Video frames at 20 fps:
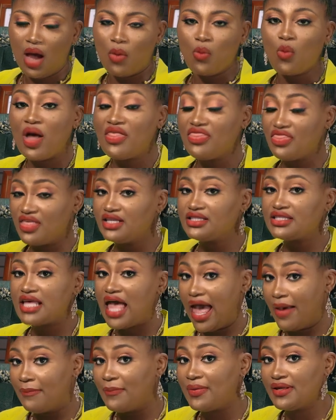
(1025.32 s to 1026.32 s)
And when this
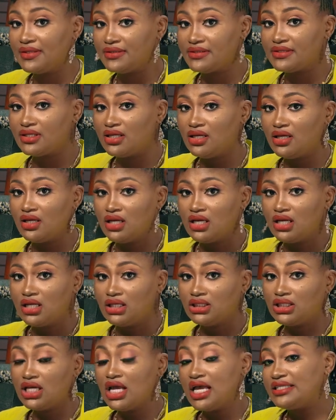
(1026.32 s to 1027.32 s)
happens,
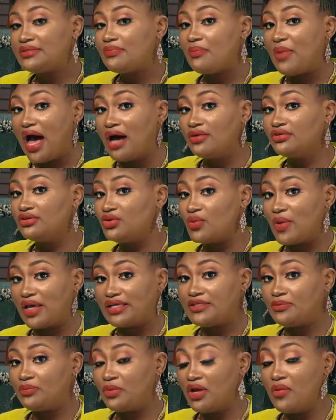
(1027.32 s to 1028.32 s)
she is bound to
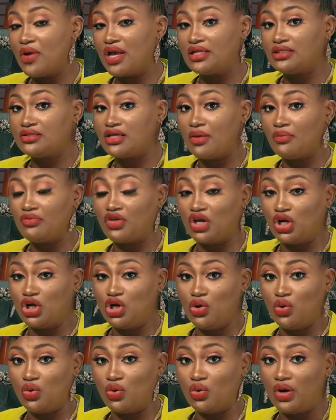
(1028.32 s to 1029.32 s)
experience
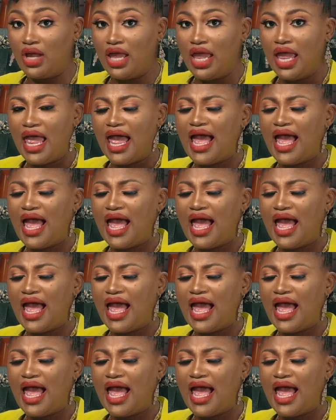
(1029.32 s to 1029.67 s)
something new.